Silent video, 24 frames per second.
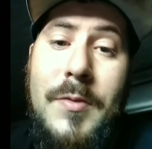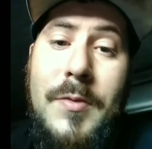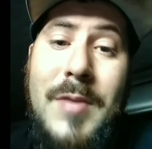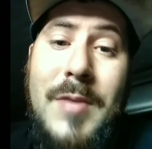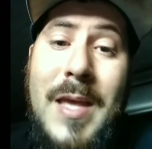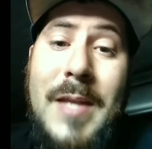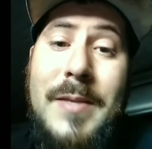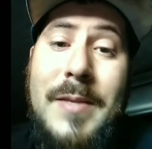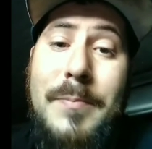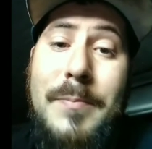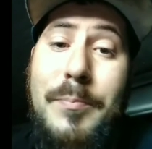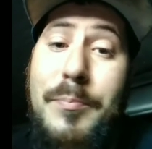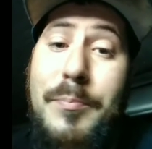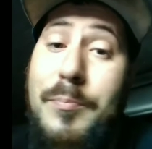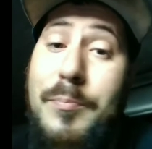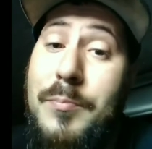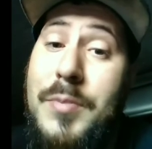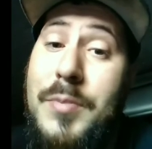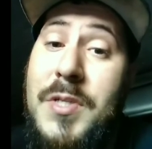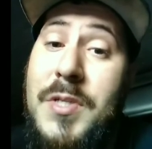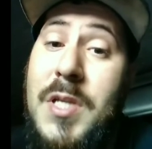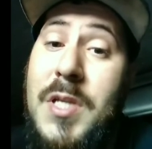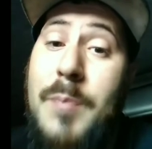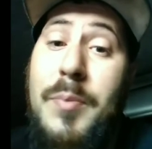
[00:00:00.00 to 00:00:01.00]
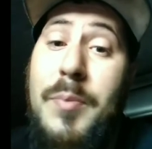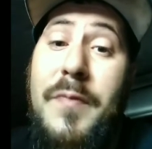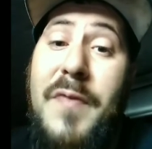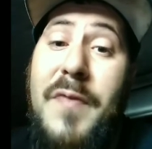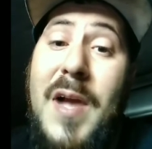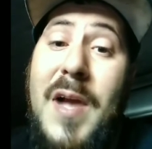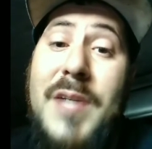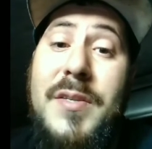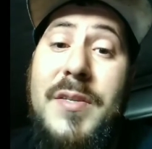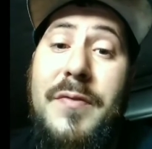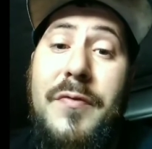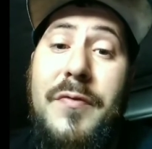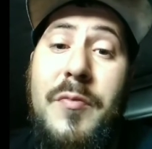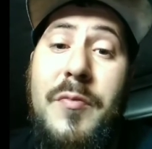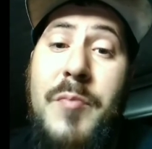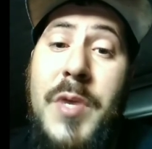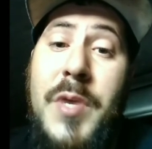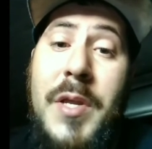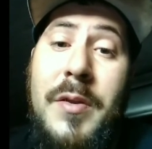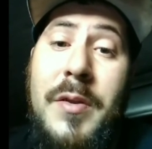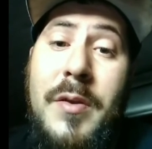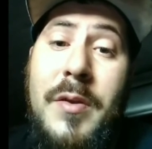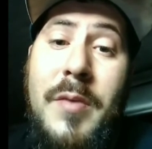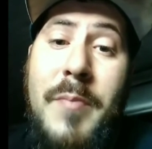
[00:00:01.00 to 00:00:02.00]
that simplifies it for
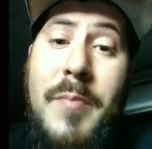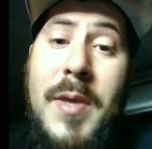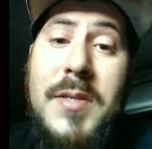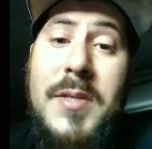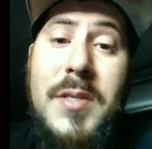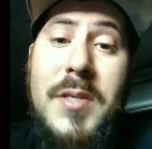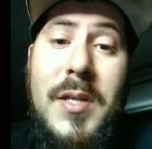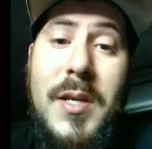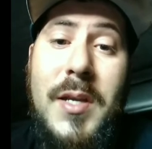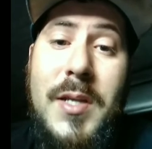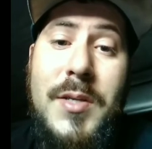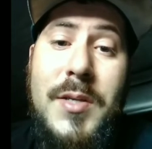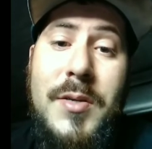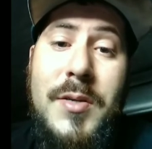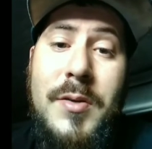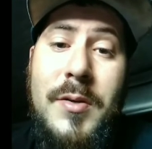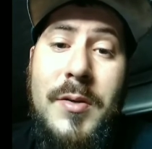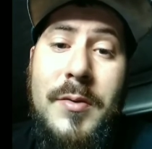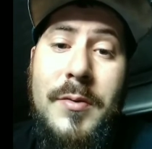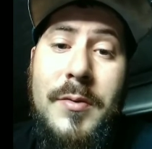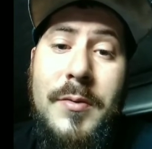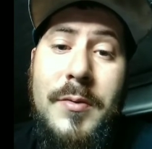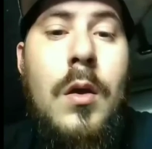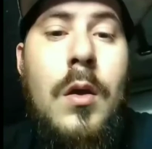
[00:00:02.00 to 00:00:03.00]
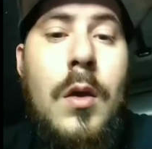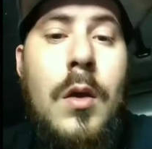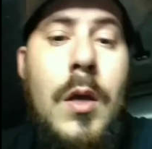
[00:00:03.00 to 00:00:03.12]
me. It makes it easier.